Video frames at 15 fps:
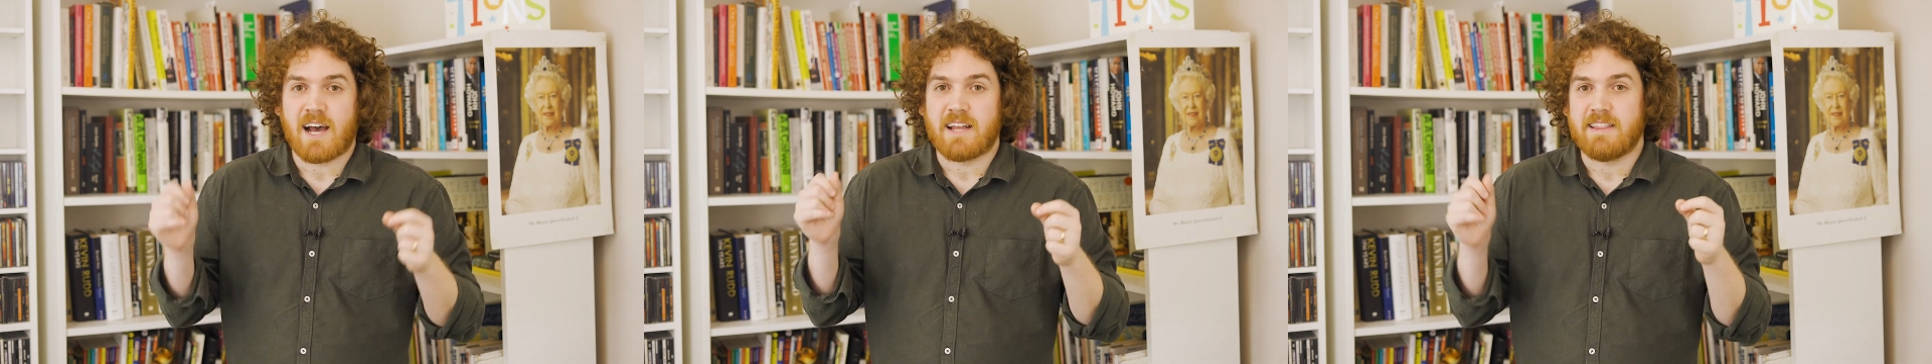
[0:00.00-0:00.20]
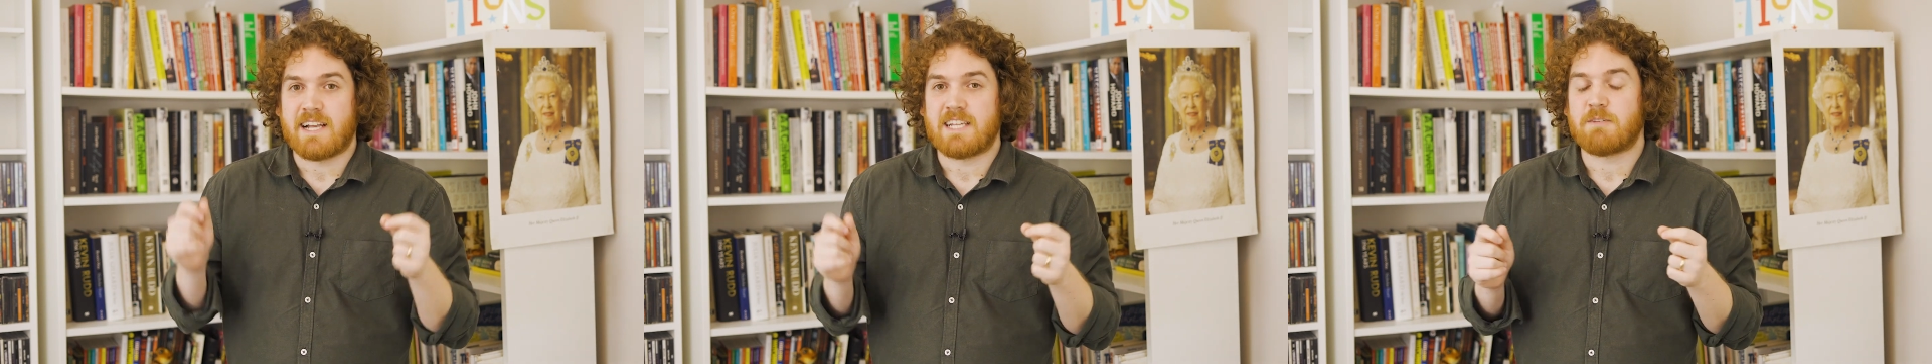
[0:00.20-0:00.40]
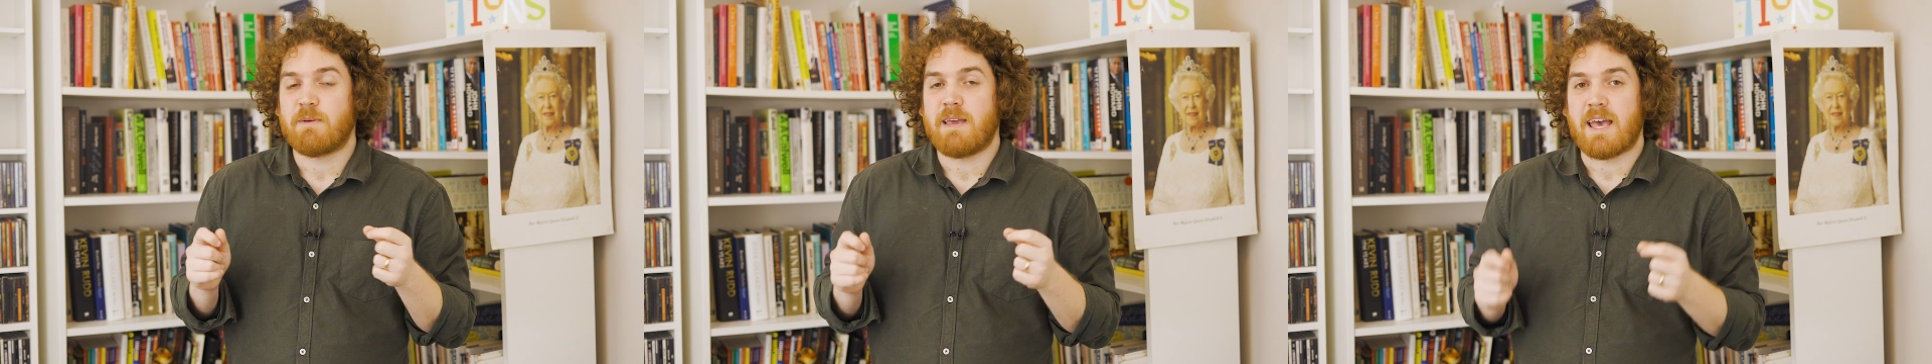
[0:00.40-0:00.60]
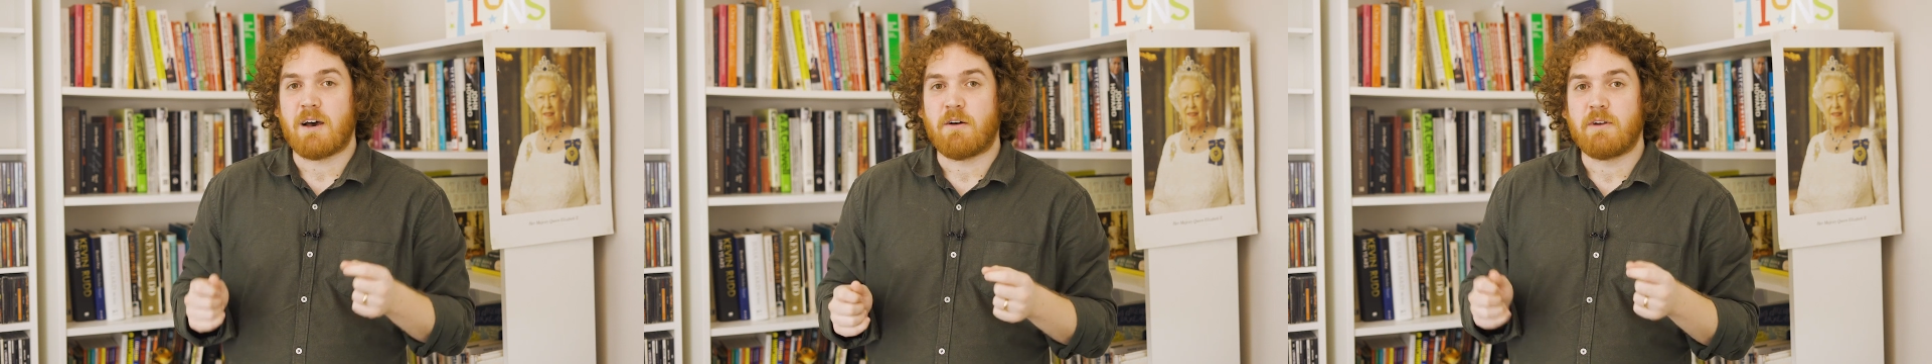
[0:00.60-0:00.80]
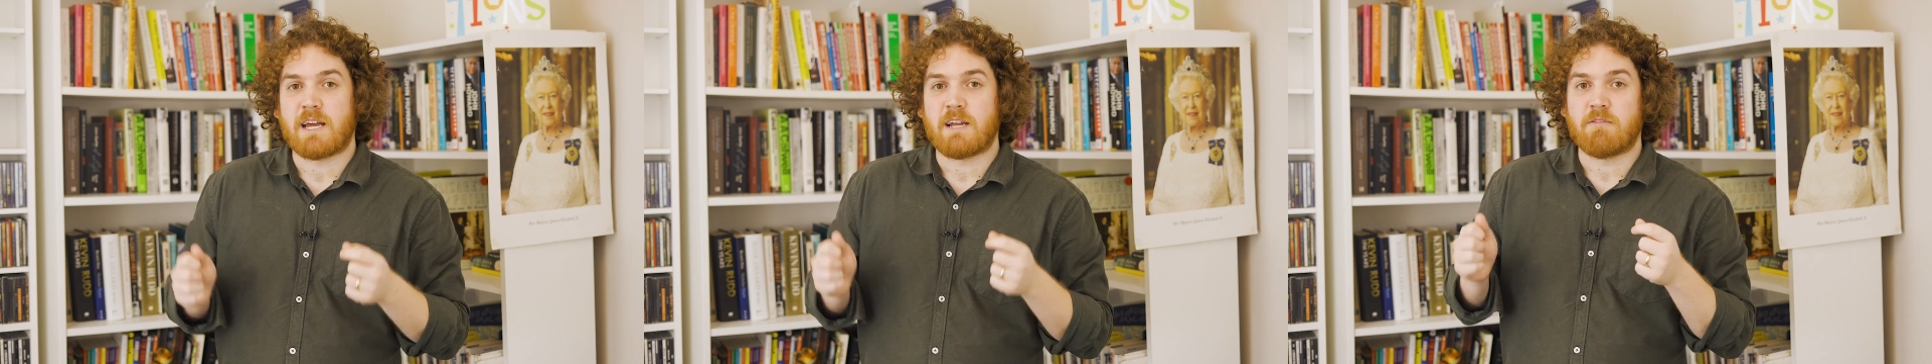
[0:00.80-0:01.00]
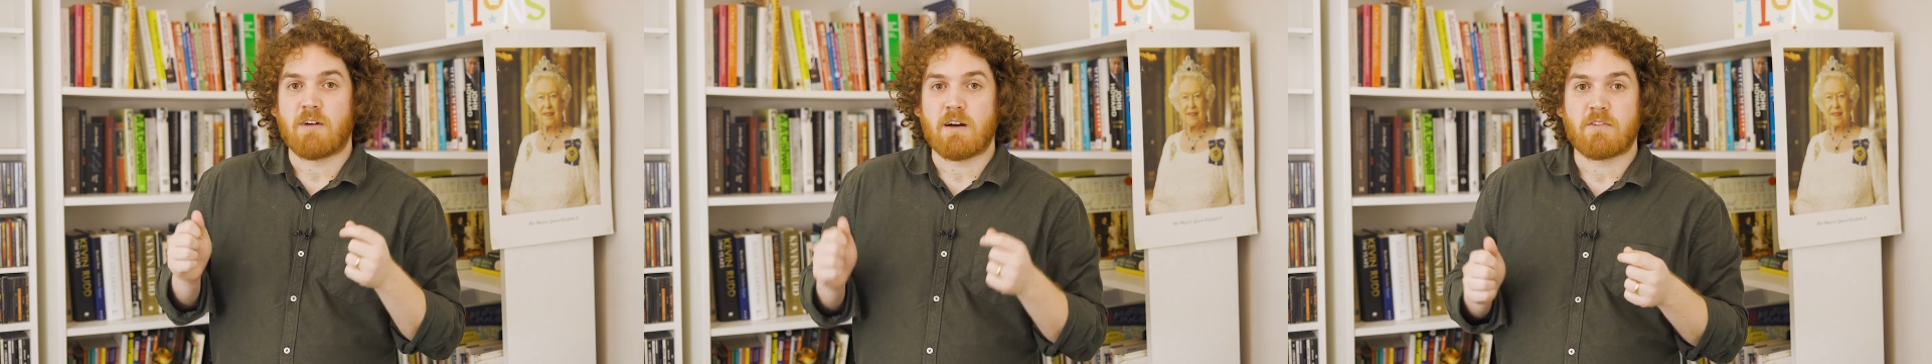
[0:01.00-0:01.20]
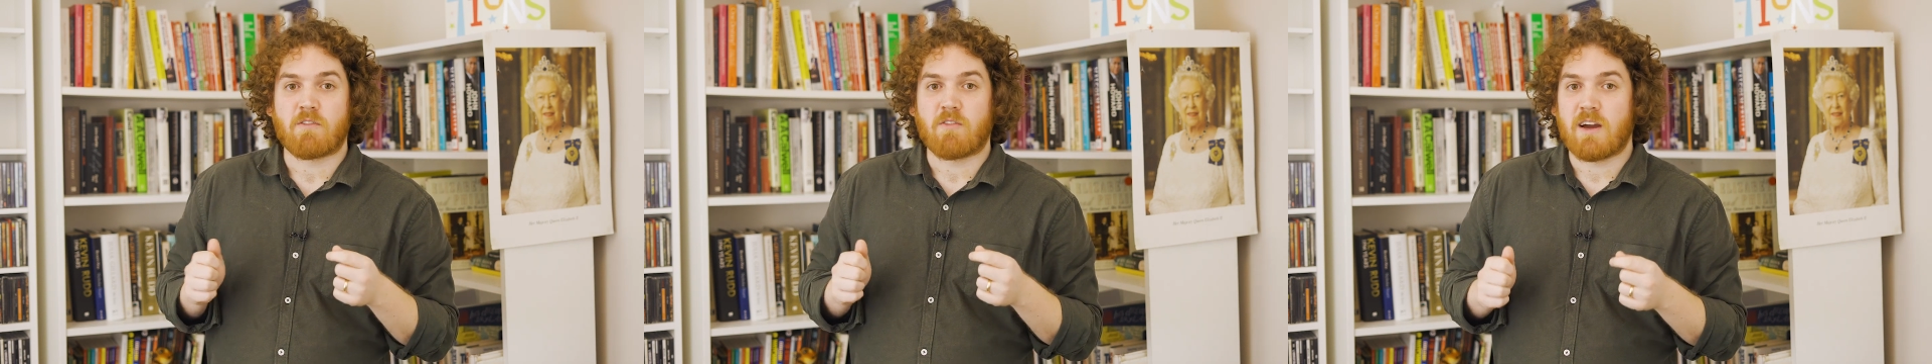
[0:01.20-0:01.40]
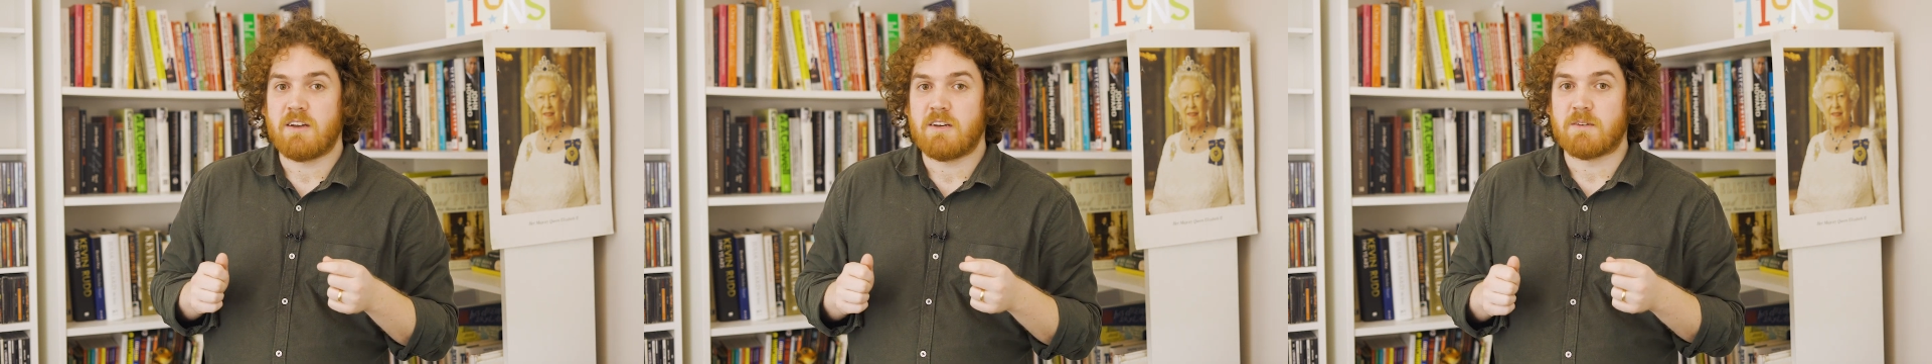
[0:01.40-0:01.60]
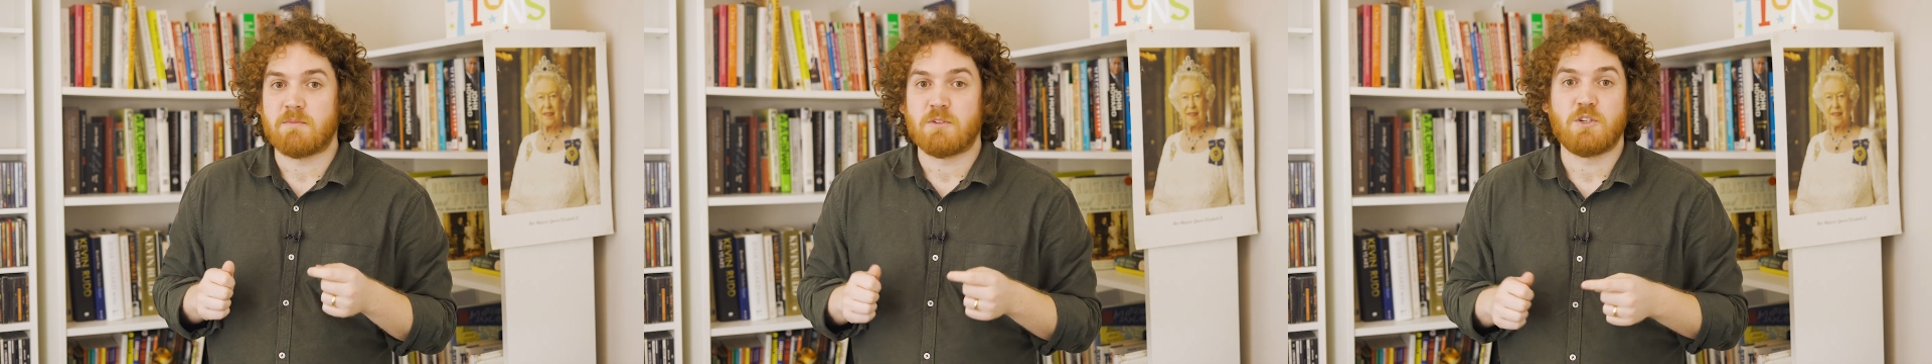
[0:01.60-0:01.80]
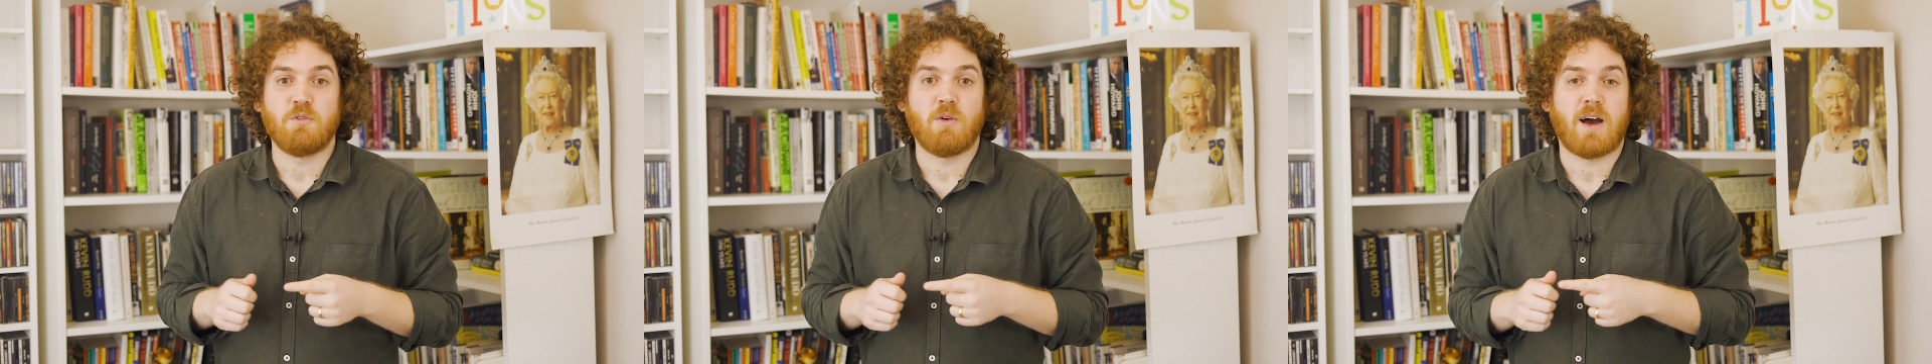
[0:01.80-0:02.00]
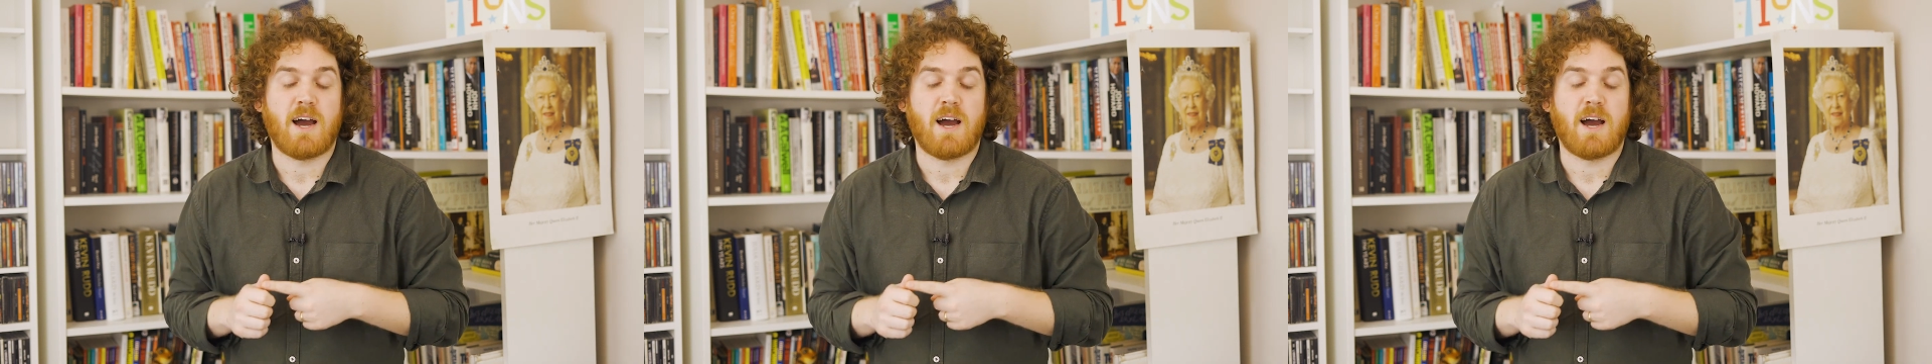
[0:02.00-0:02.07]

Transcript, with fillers: unless we held a referendum to